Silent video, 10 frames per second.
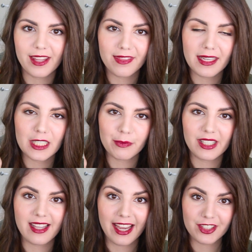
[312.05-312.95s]
I think it's
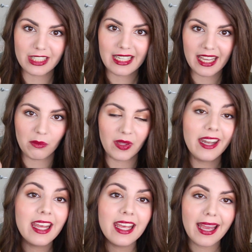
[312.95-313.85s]
because I actually keep
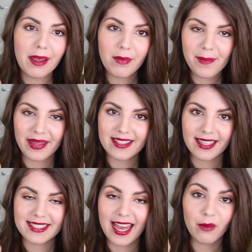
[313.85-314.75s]
it in my
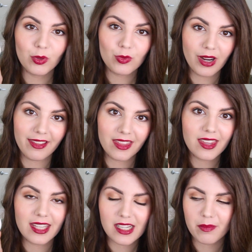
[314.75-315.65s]
bedside table rather
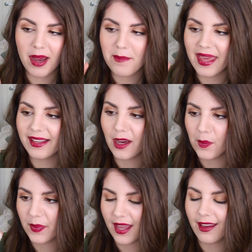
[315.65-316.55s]
than in my
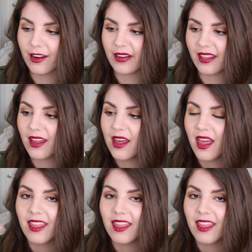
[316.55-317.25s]
makeup area.